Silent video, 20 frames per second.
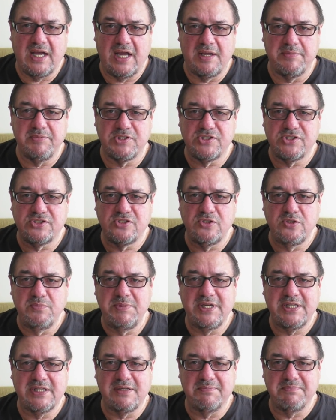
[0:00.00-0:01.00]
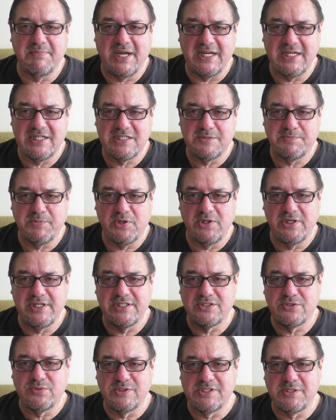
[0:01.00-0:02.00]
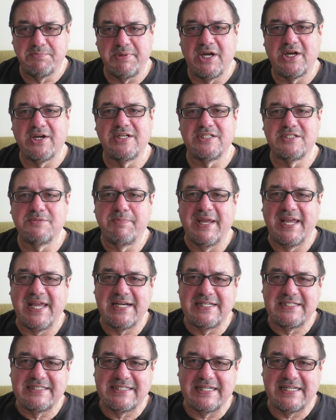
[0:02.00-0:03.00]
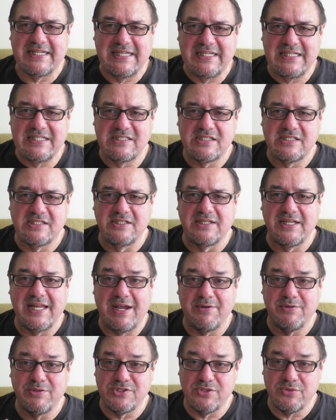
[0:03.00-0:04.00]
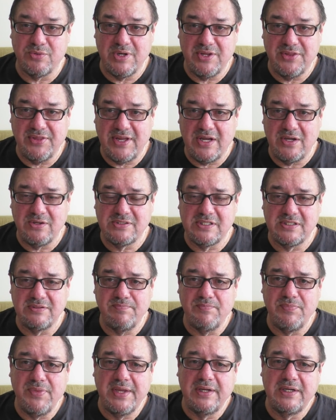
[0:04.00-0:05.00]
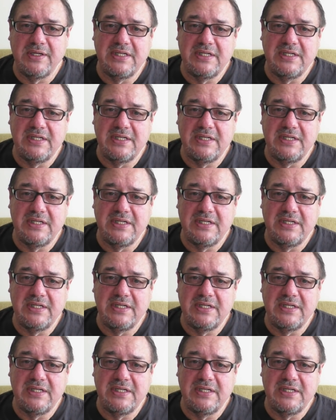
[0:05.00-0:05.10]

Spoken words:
I'm assuming that my experience was about as bad as it gets, and that was $3,000.